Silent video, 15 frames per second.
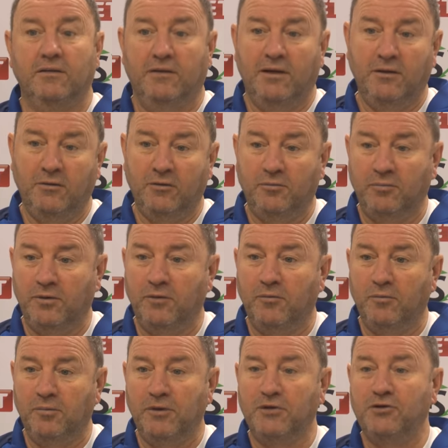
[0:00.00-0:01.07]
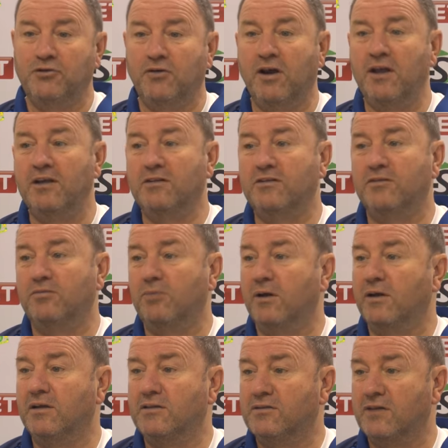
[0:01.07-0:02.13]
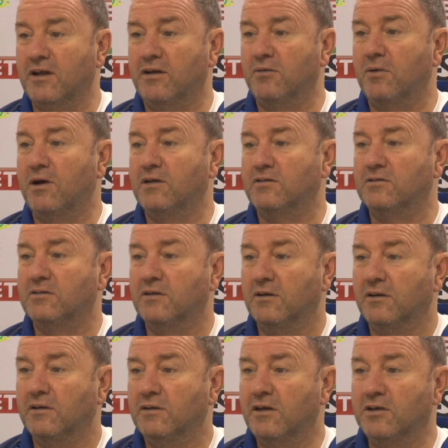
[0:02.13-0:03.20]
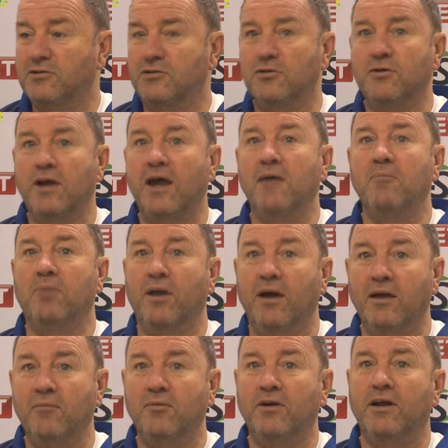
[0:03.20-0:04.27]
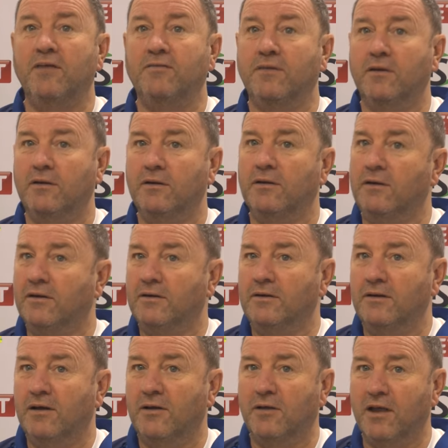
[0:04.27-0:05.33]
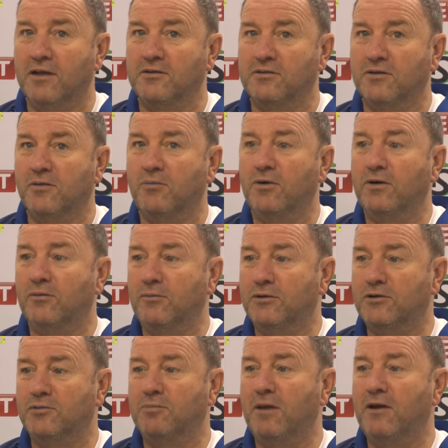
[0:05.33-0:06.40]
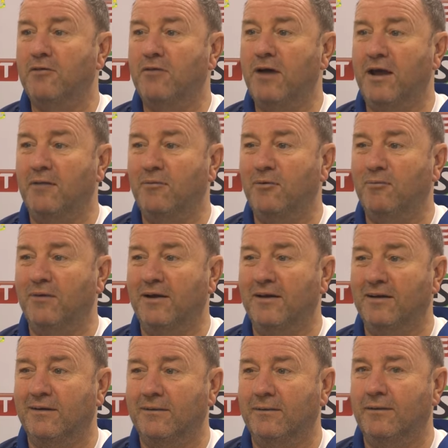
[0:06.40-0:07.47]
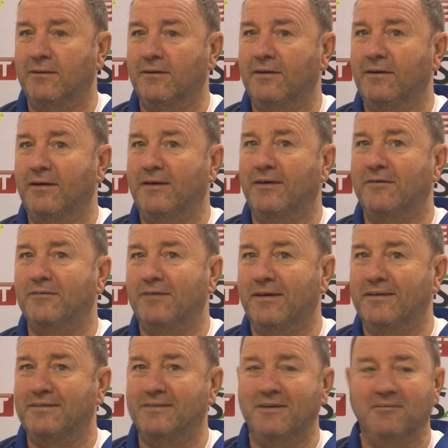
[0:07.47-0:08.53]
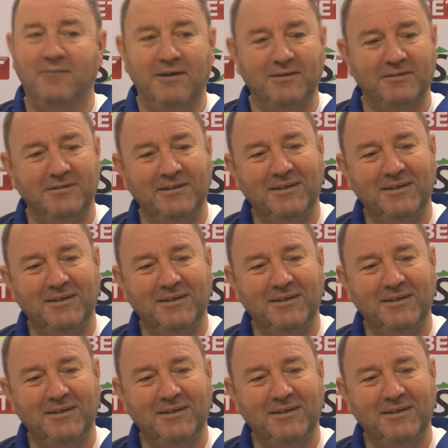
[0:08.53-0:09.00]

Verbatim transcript: it would, it would be strange if Wigan said to us, yes, you can play him. We'd have to against them, we'd, we'd smell yeah. a rat, wouldn't we? Like, oh, yeah. oh, they don't fancy him much.